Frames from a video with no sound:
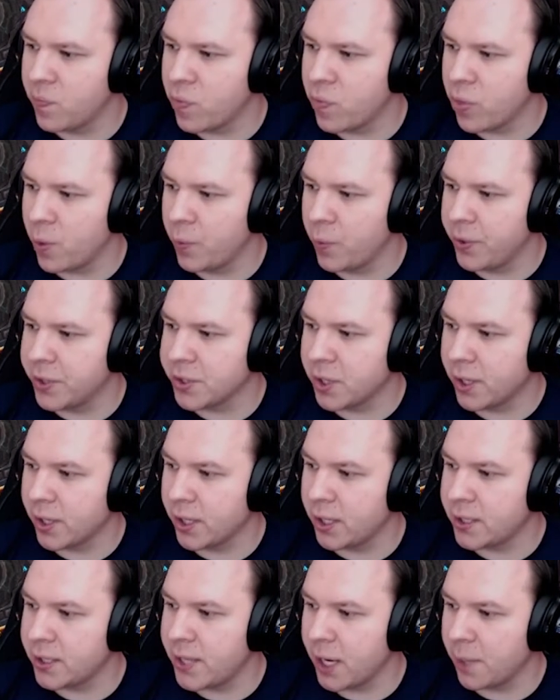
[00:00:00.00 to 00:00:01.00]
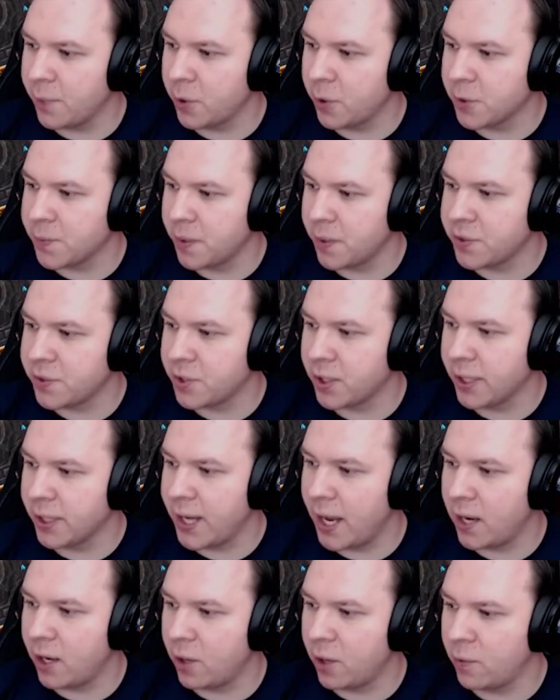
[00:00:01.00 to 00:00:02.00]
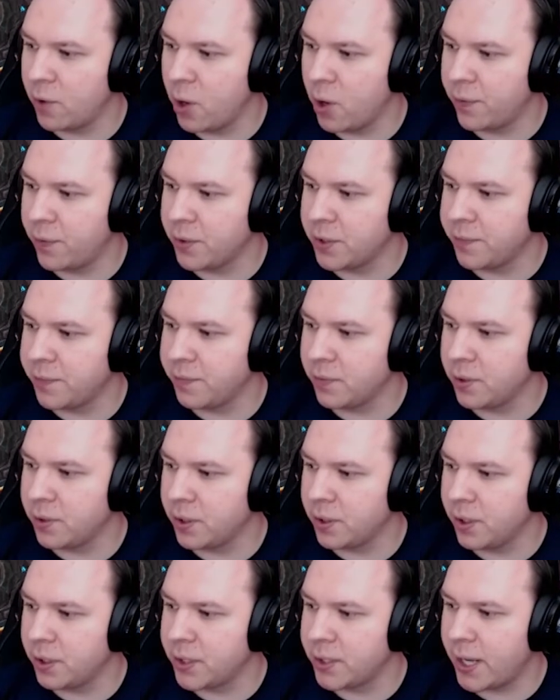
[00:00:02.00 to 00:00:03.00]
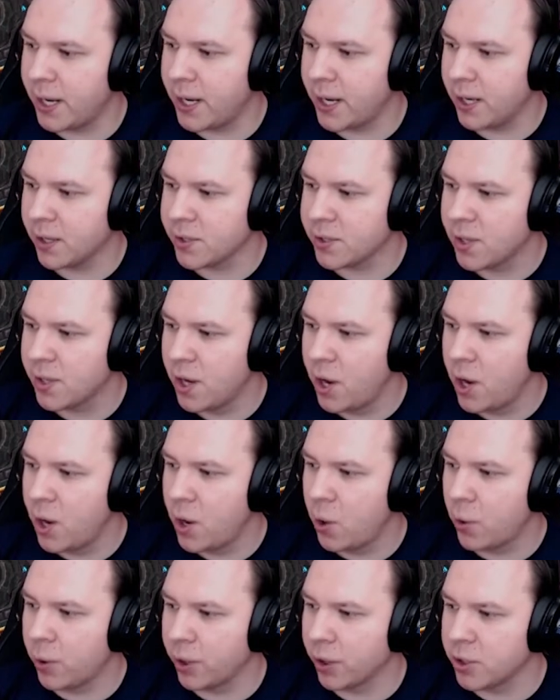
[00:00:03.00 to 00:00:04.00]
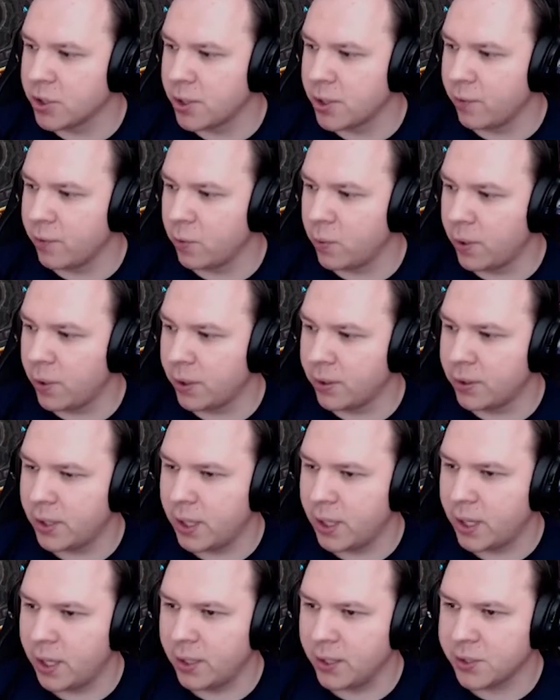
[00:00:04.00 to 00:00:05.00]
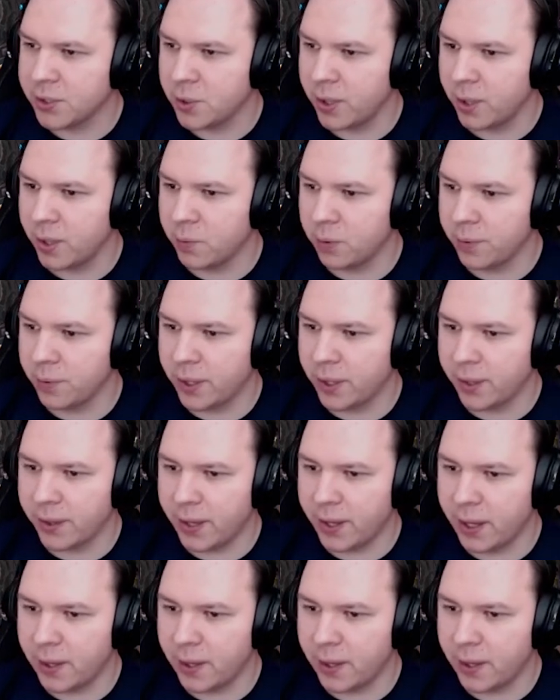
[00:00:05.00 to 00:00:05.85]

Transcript: this card can attack opponent's monster again in a row if it attacks, or we can shuffle one. Let's go ahead, we'll wait on that.